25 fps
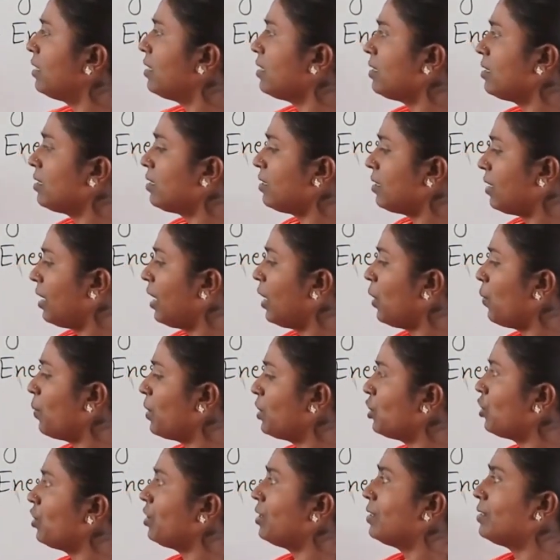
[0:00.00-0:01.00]
this
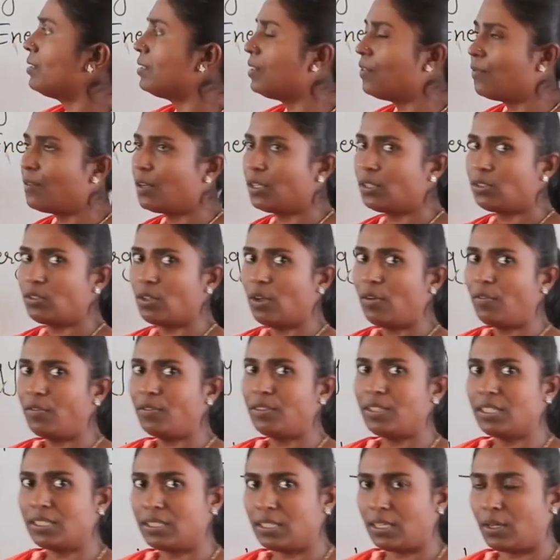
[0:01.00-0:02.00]
equation is reverse
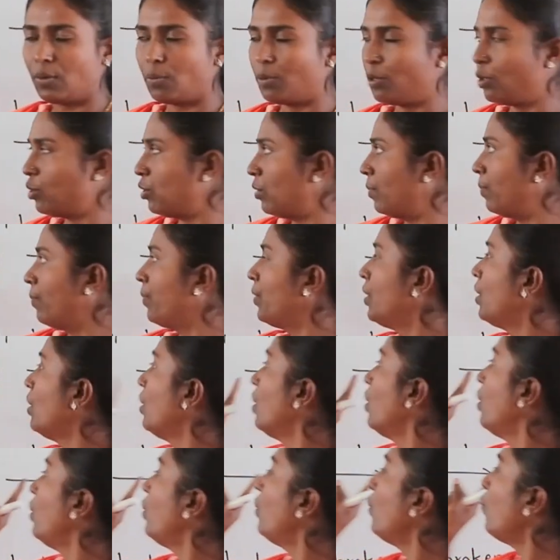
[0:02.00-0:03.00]
of this equation.
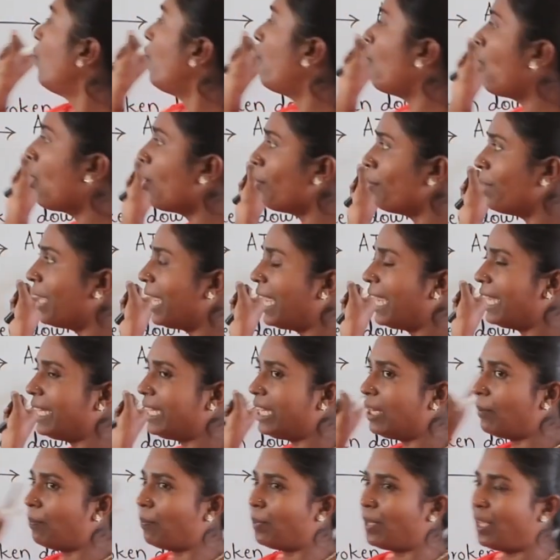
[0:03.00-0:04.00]
To form
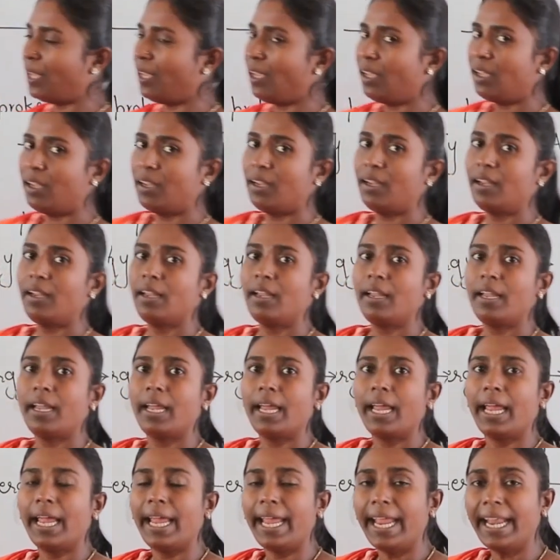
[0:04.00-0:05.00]
ATP,
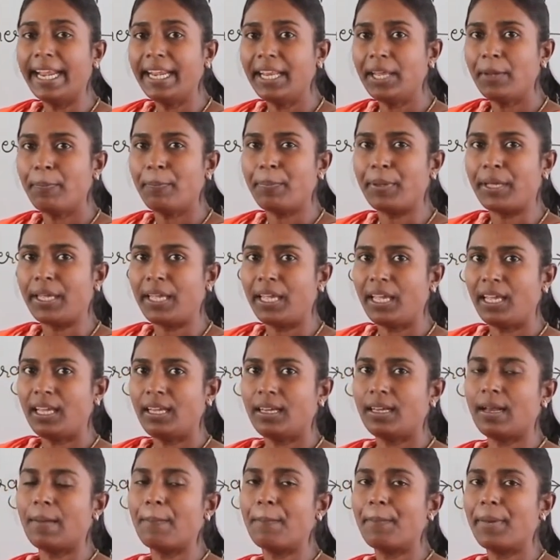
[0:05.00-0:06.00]

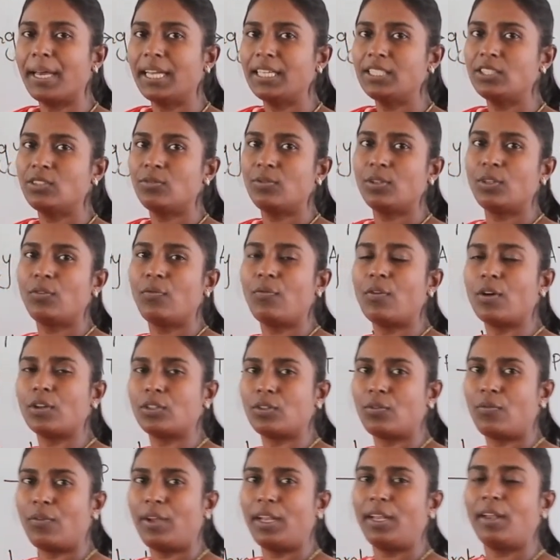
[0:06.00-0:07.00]
ADP combines with
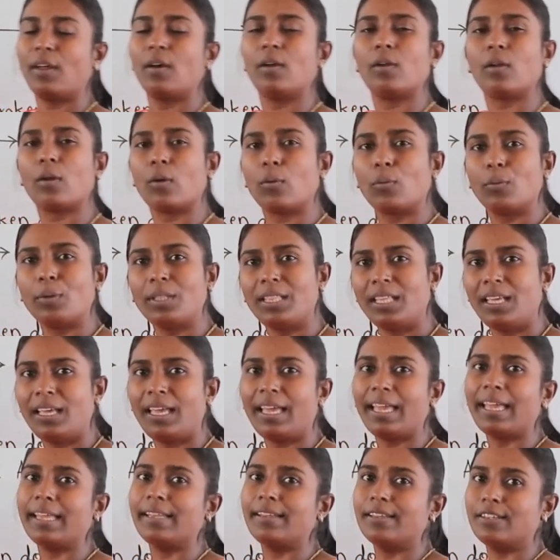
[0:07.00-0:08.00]
phosphate along with
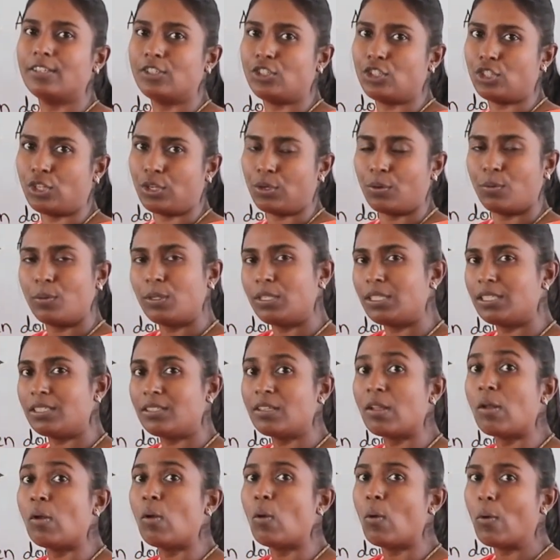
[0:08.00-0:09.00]
energy, which
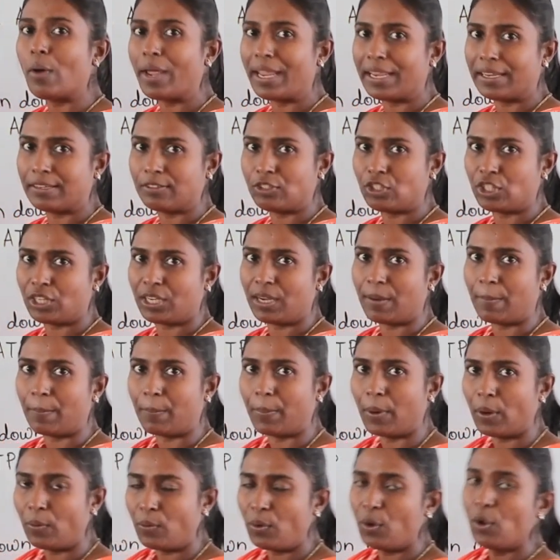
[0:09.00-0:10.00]
is a low energy
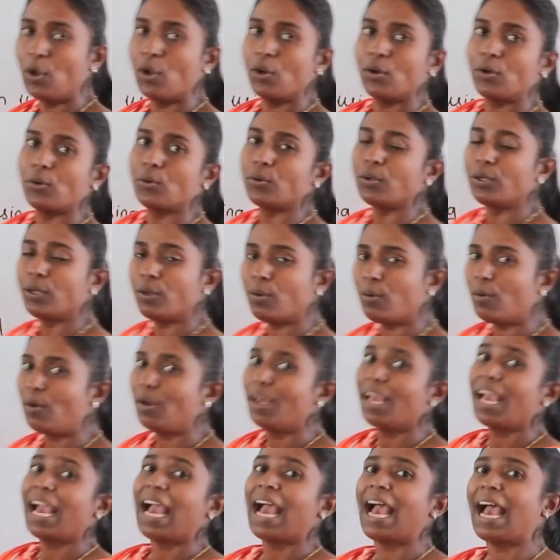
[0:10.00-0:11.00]
compound, to give
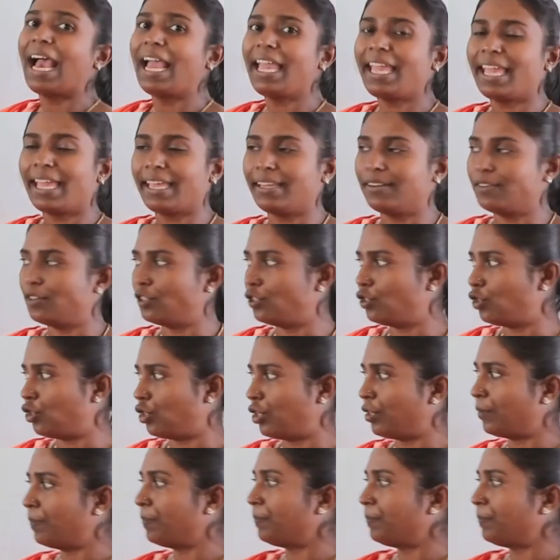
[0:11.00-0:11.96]
high energy.